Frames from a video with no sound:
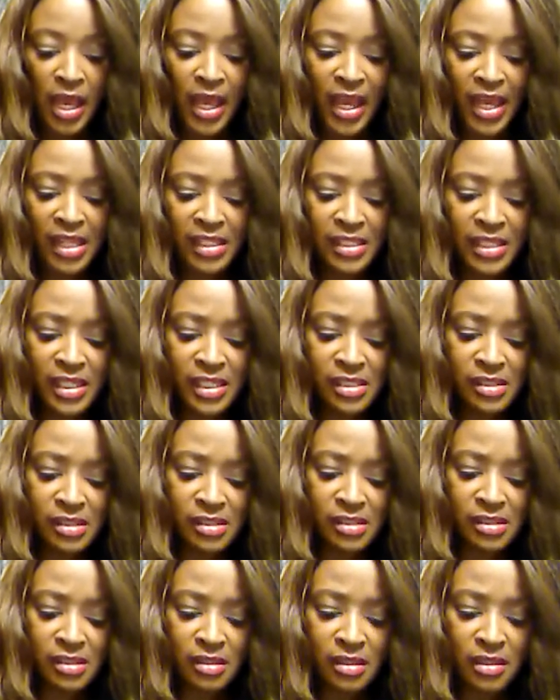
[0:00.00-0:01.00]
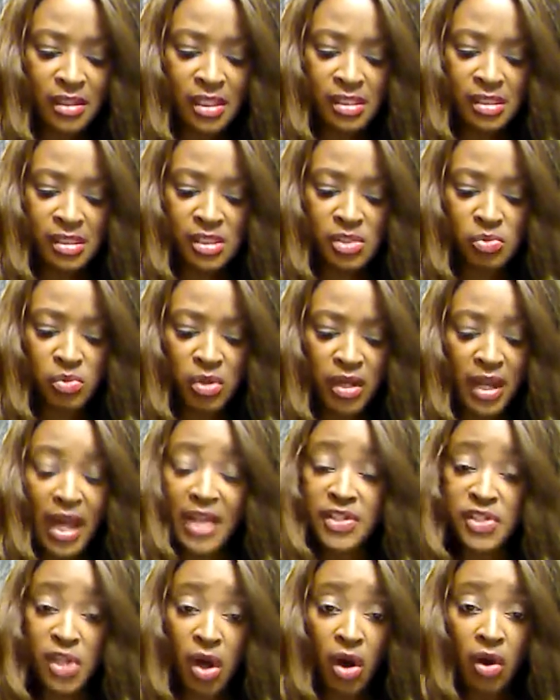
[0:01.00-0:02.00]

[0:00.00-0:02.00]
At least this is what I